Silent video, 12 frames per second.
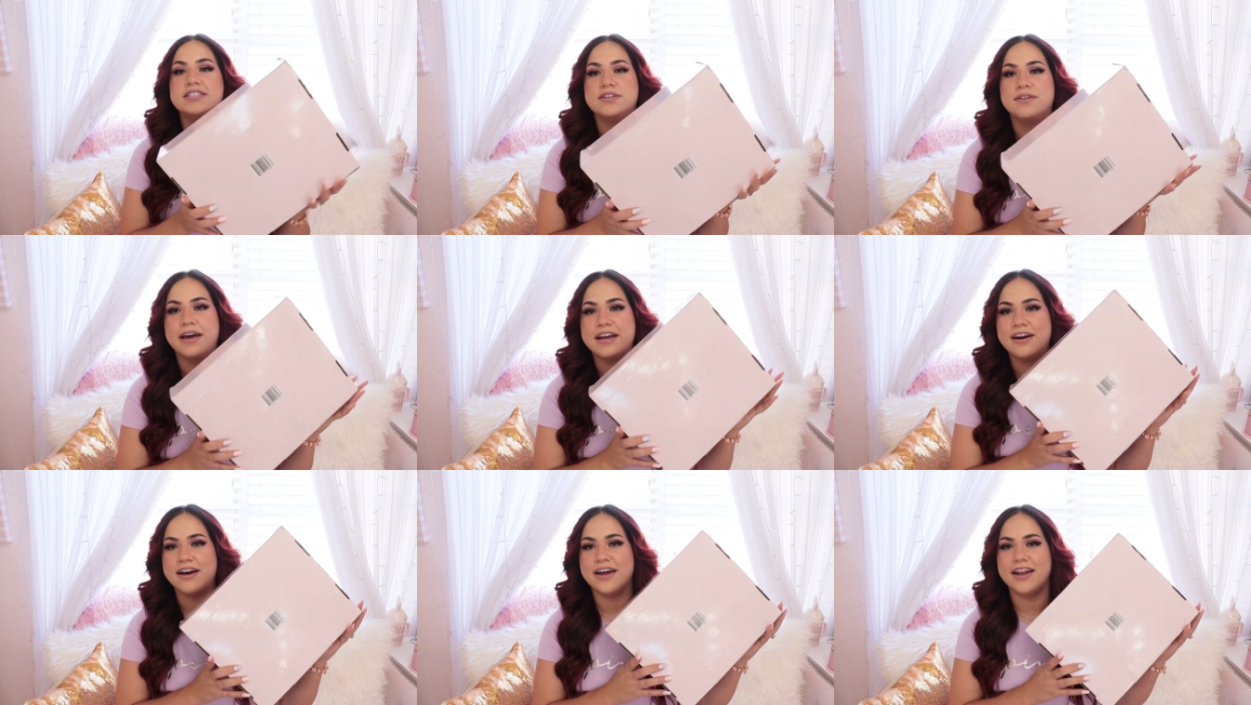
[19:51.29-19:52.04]
So I
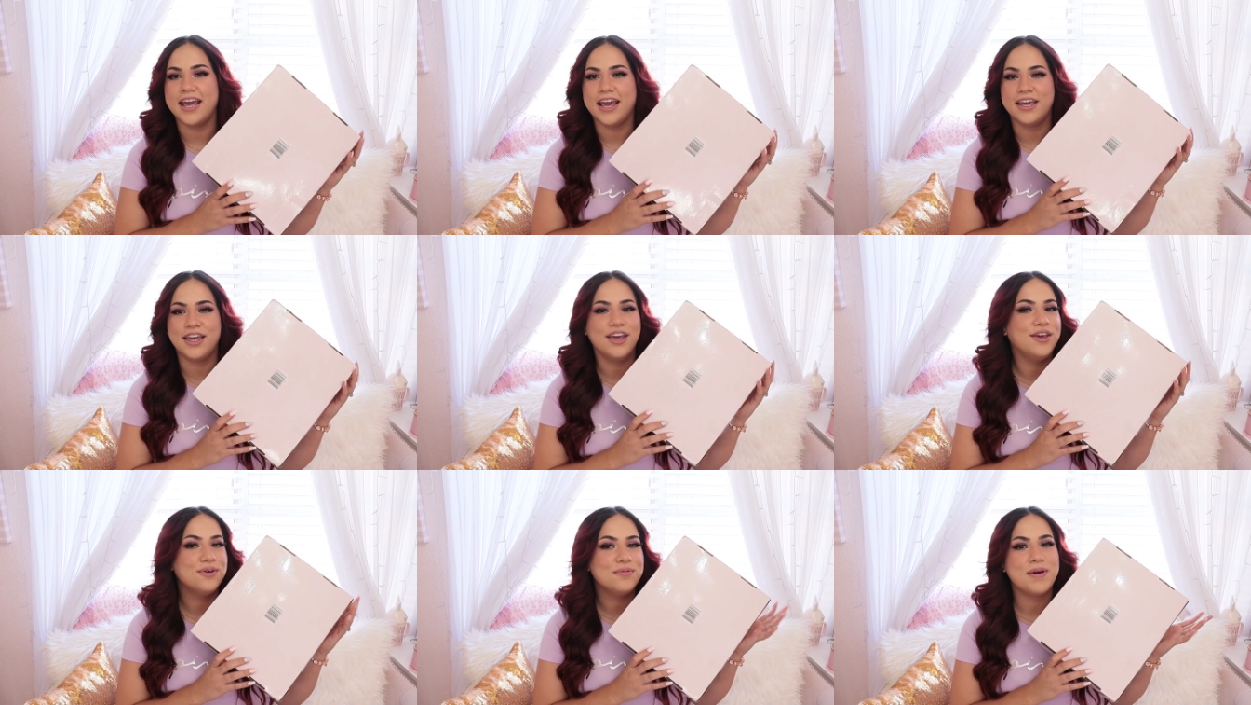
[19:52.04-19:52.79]
got a
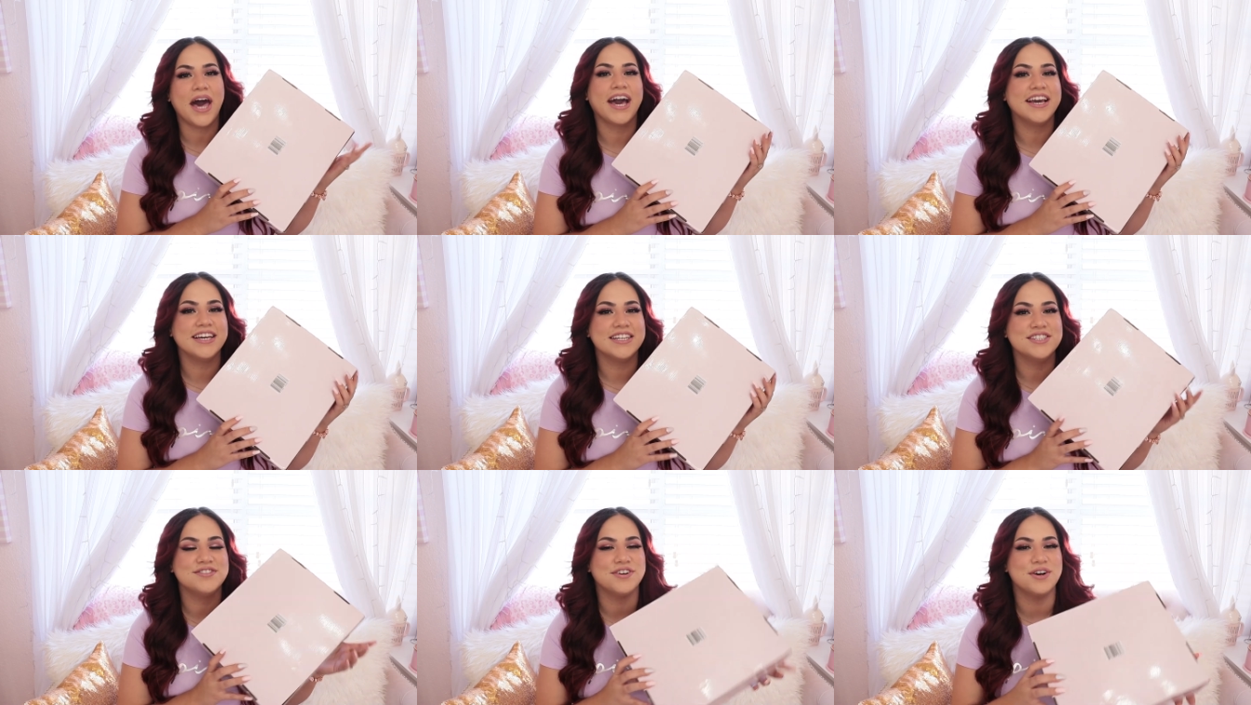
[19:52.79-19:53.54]
cute
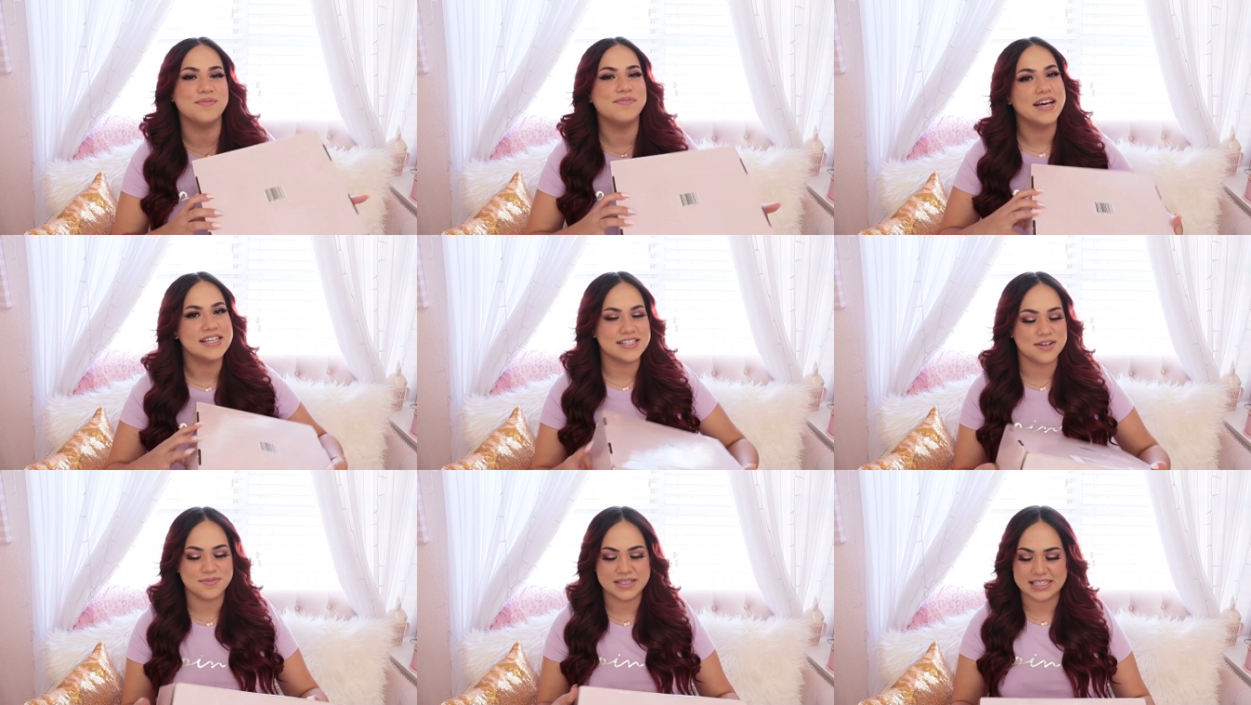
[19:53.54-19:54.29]
package from
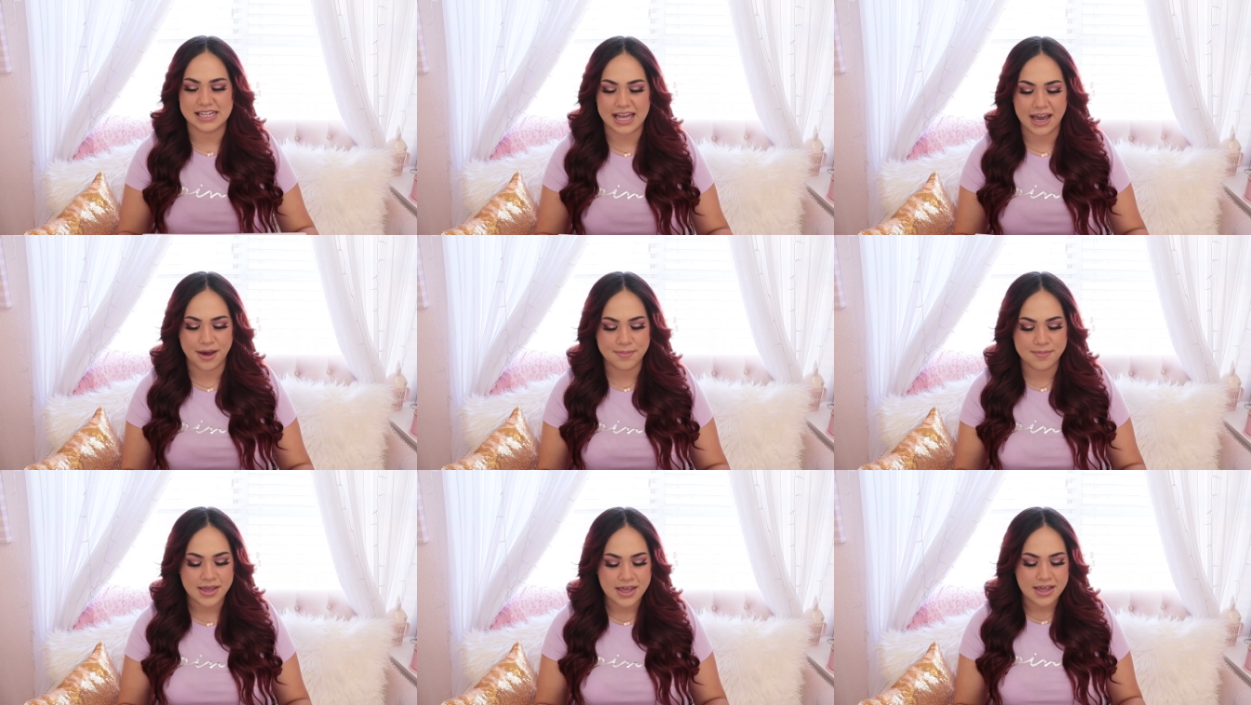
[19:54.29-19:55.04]
SL Miss
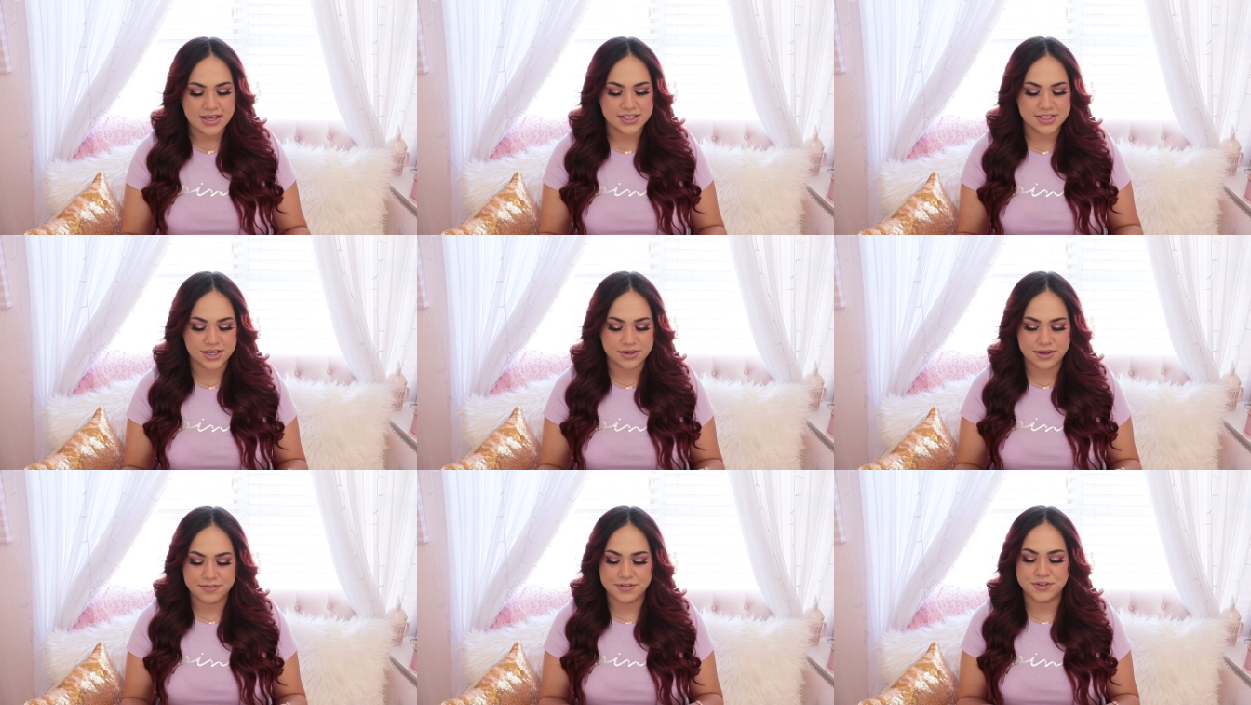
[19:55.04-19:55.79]
Glam.
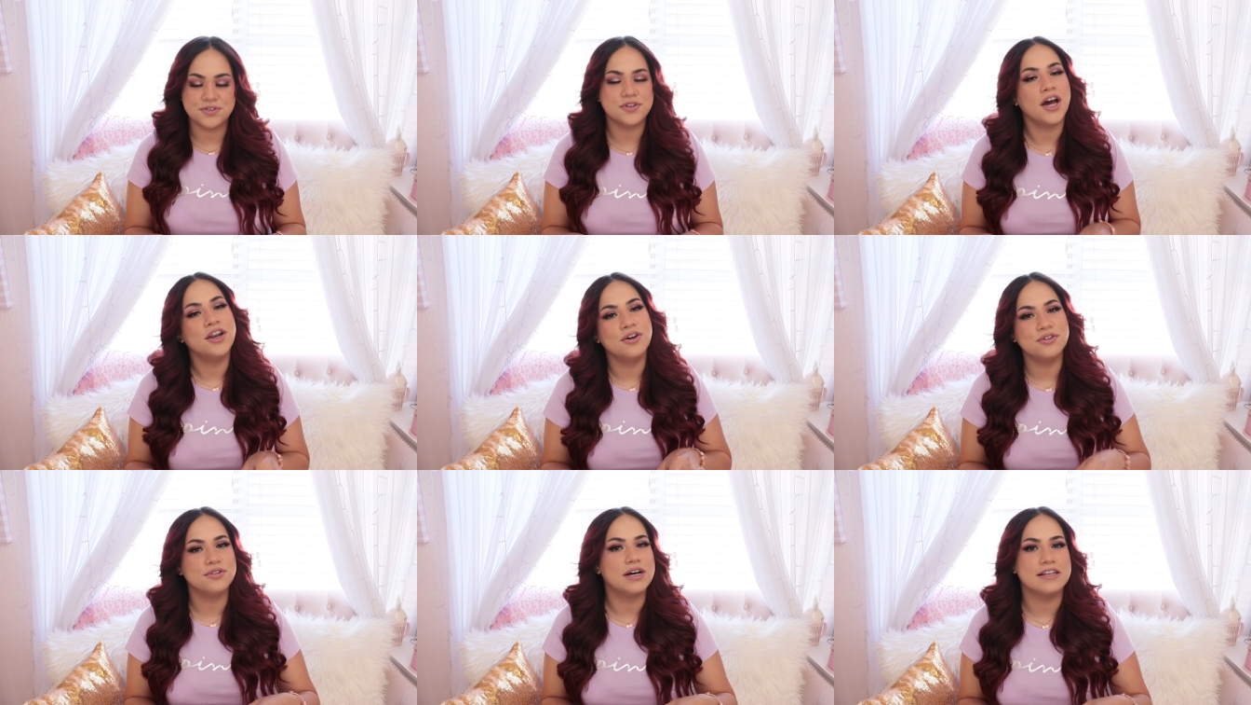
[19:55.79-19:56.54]
So if you do not
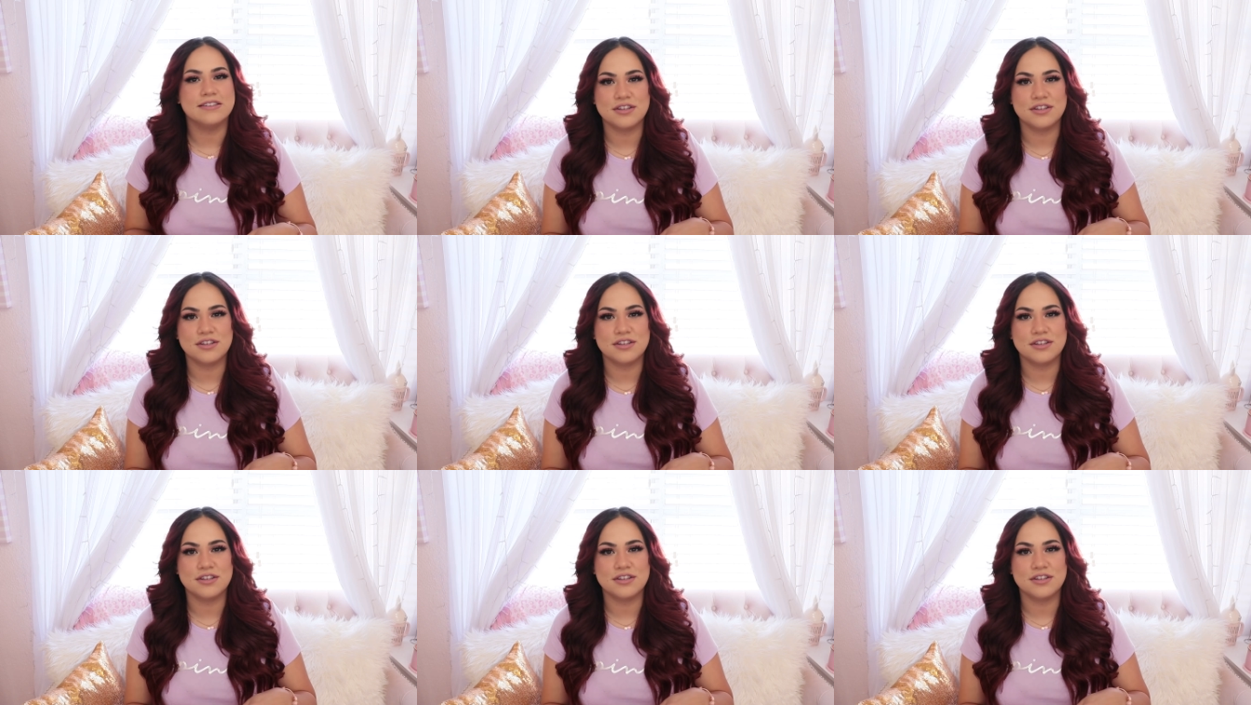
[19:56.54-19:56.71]
know who